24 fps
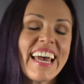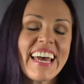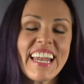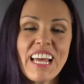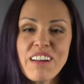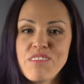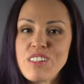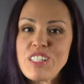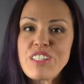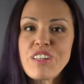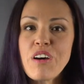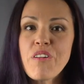and
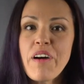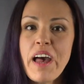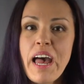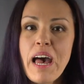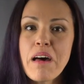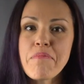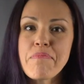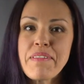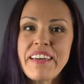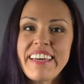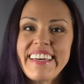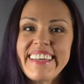I was so
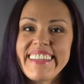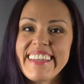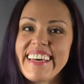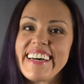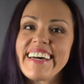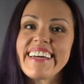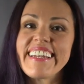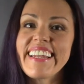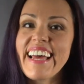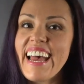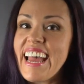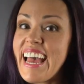happy
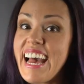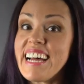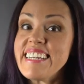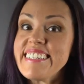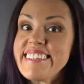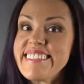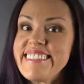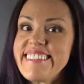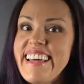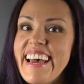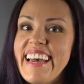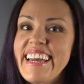that I had
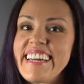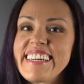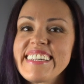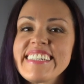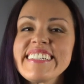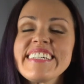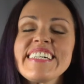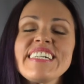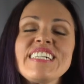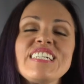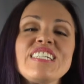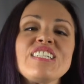to stay.
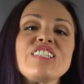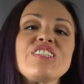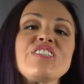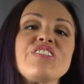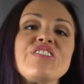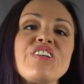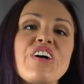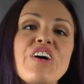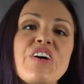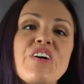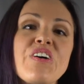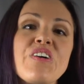
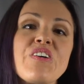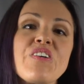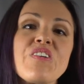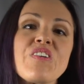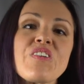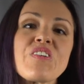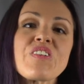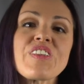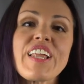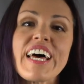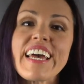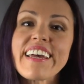
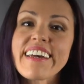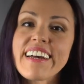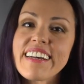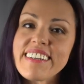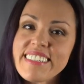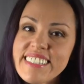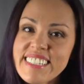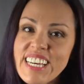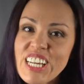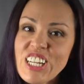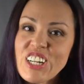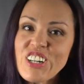So, like I
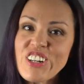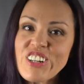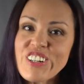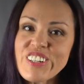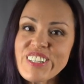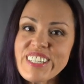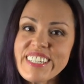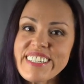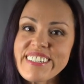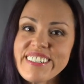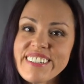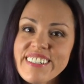said
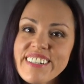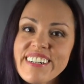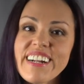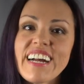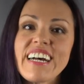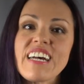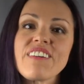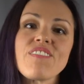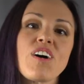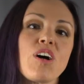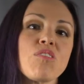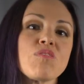earlier,
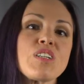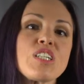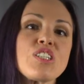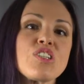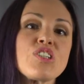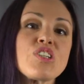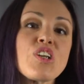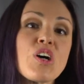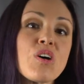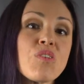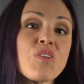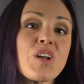I've
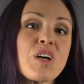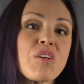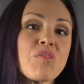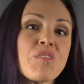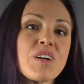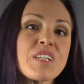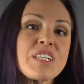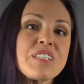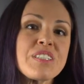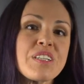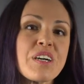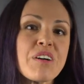always known I
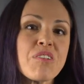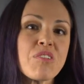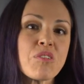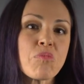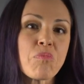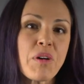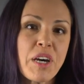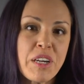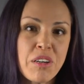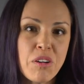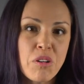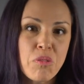wanted to
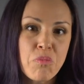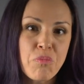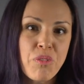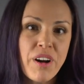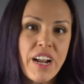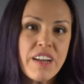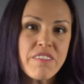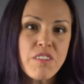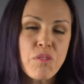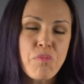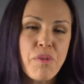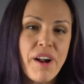own my own
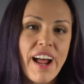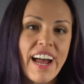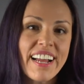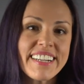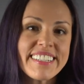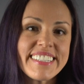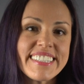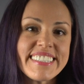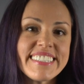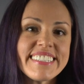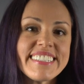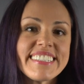private
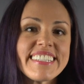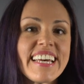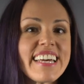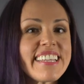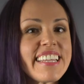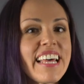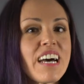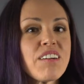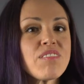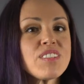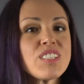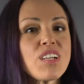practice,
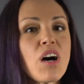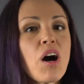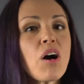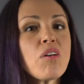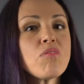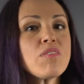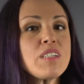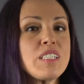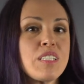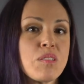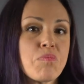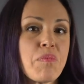and that was
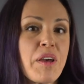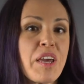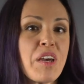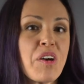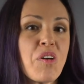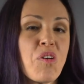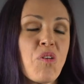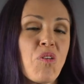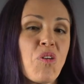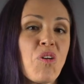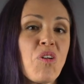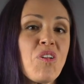always my
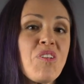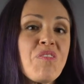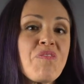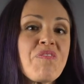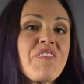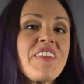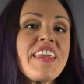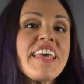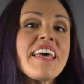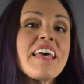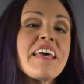goal.